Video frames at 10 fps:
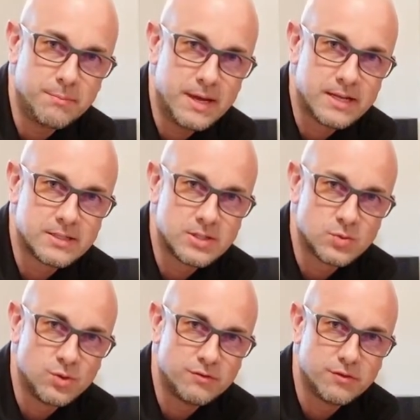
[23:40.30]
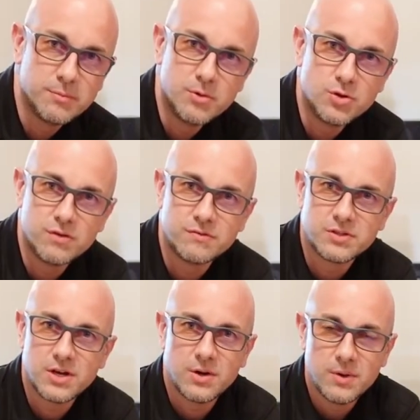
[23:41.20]
makes this woofer move,
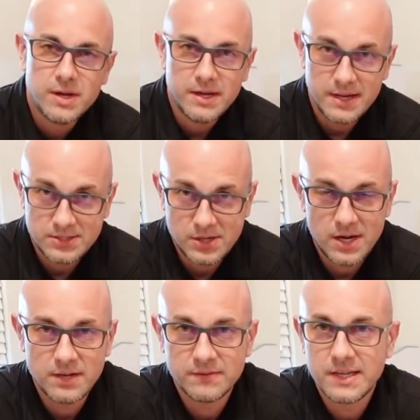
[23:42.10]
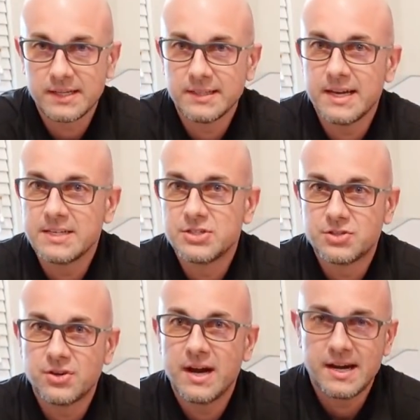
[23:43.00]
so it's kind of like a nice
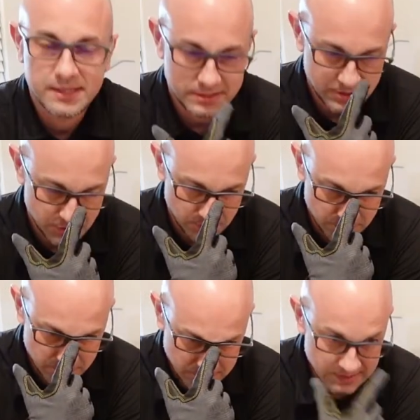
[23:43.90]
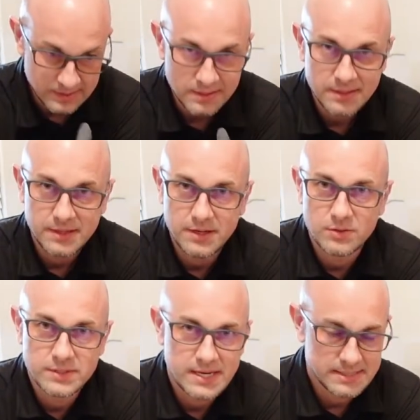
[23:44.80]
track to, you
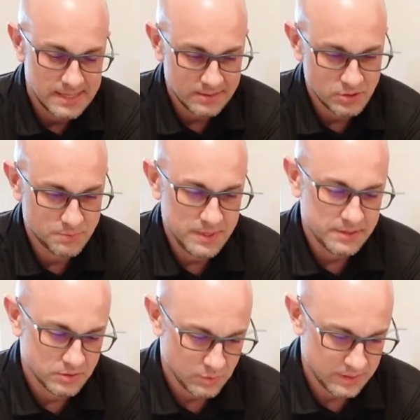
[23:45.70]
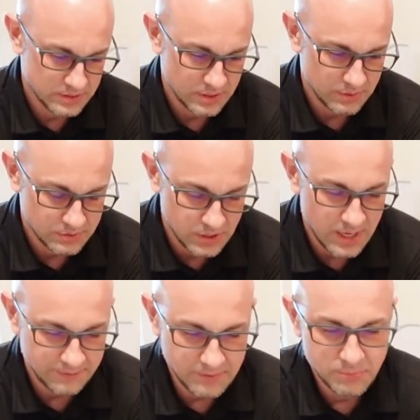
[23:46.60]
know, test out speakers with. So I was
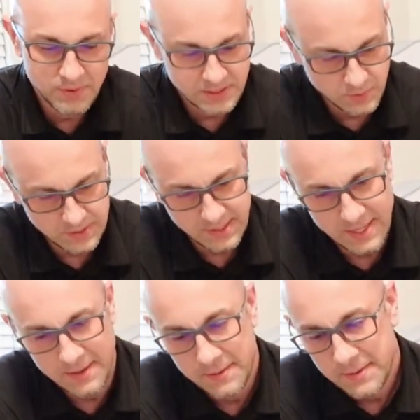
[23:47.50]
kind of impressed with that.